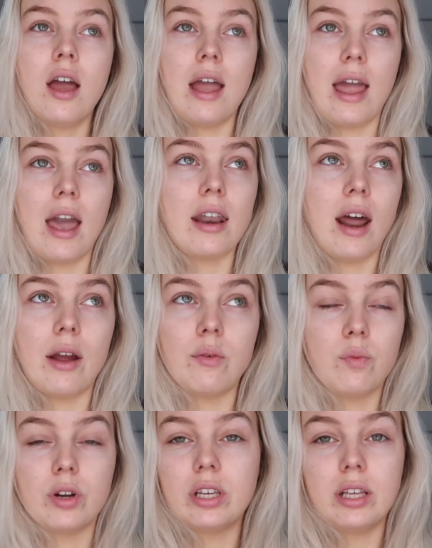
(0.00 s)
and I
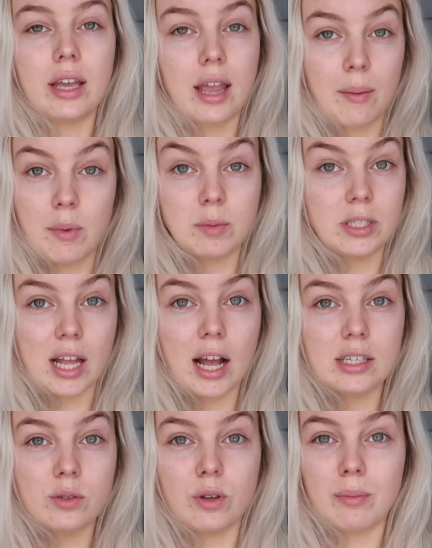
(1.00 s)
really like am
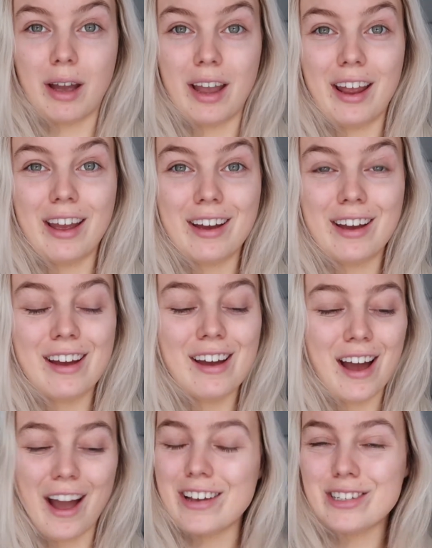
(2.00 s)
obsessed with my
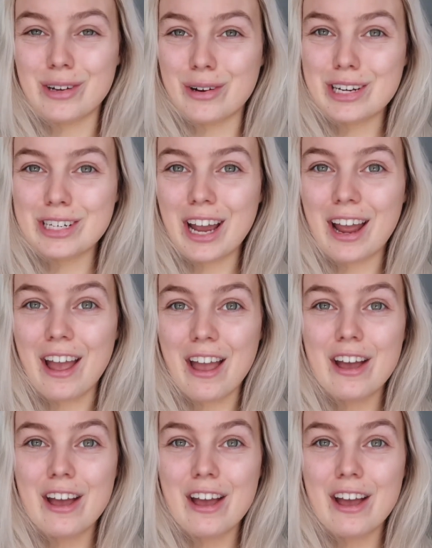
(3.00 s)
iced dirty chai.